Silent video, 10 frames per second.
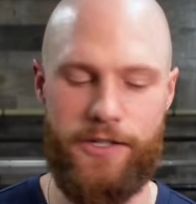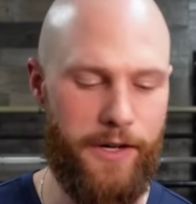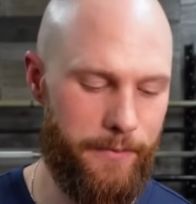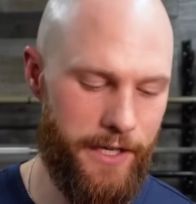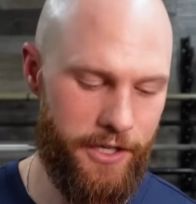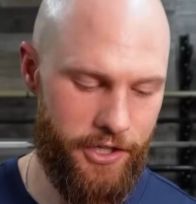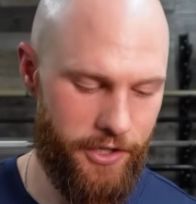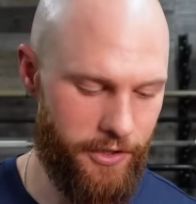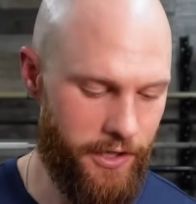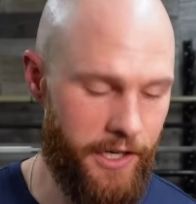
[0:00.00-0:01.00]
So I'm not
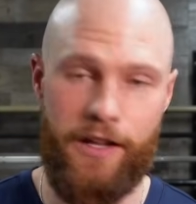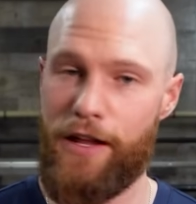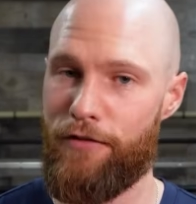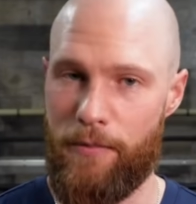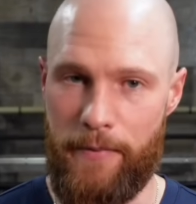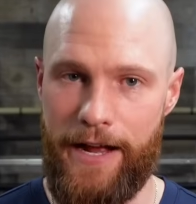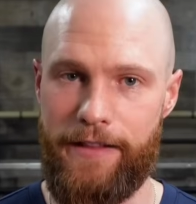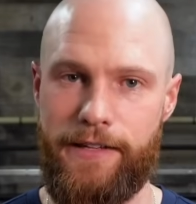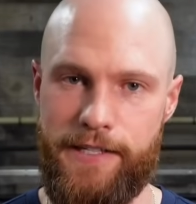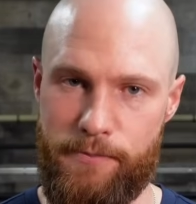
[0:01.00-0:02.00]
sure if the
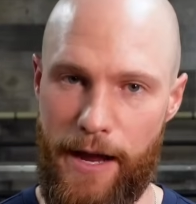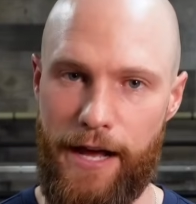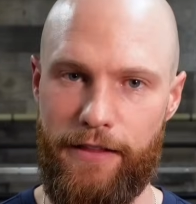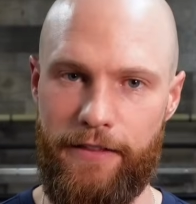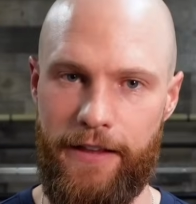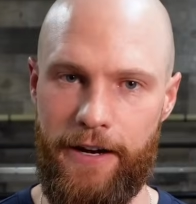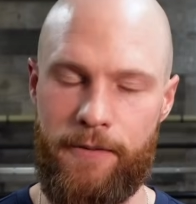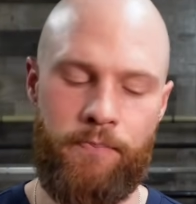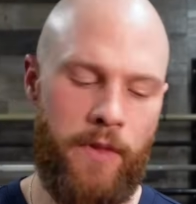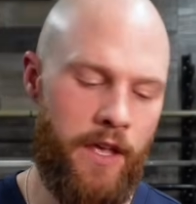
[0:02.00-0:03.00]
math is math in there.